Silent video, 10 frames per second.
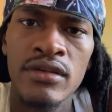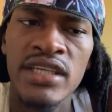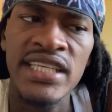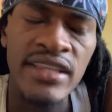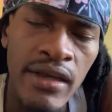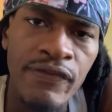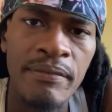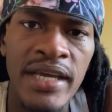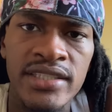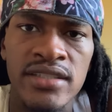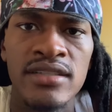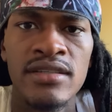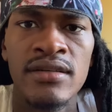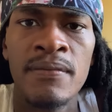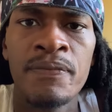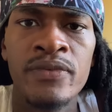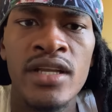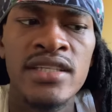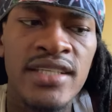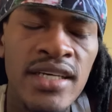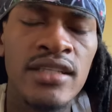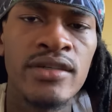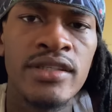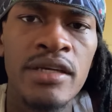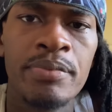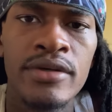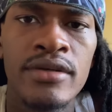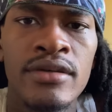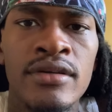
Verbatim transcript: Get the information. Dig a little deeper.